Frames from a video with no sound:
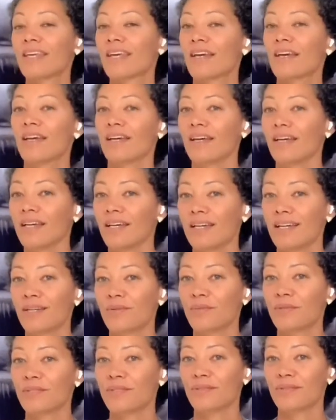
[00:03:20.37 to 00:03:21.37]
And we'll
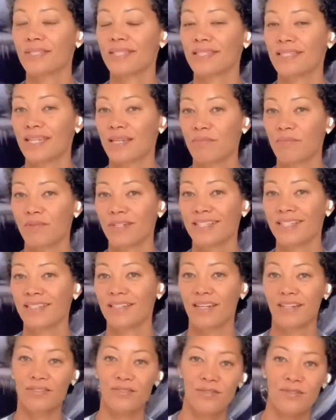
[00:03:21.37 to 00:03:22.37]
do the same breathing
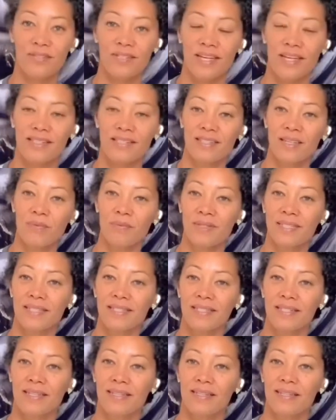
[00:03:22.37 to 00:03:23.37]
exercise that we
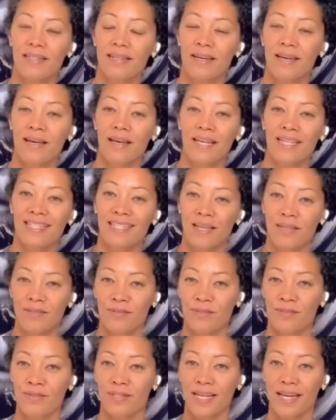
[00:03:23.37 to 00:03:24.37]
did
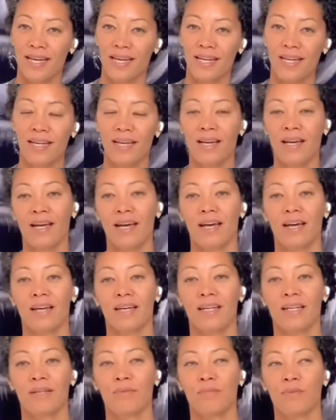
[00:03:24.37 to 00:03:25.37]
yesterday.
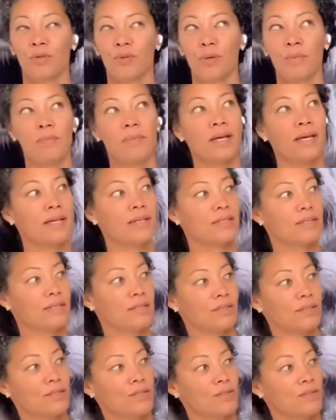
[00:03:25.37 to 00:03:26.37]
We might
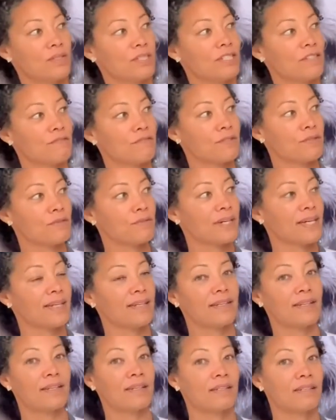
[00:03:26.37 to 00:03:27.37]
do a different one
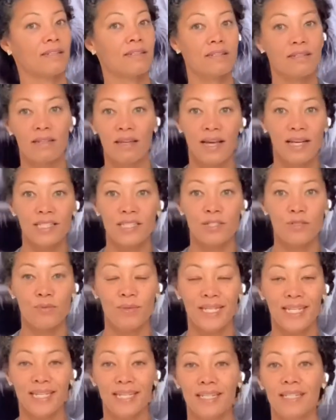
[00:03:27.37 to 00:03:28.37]
next week,
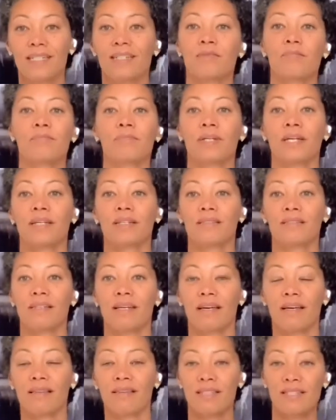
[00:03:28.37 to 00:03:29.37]
but
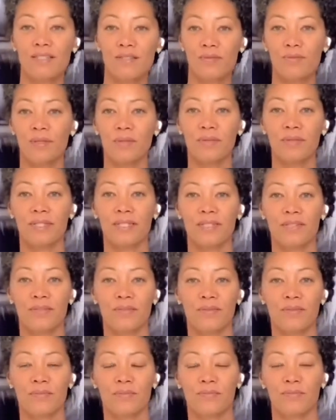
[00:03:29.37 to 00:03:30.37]
this is one we're going to do
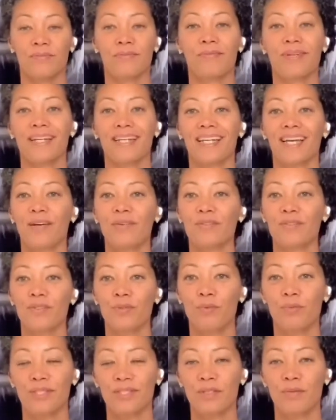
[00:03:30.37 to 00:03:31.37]
right now. It's the
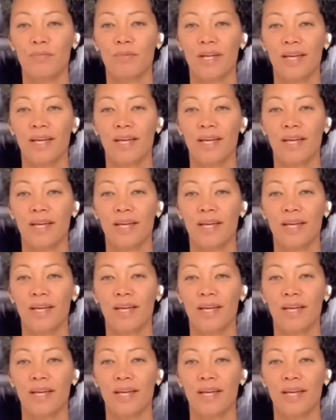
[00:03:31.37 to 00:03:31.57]
whistle breath.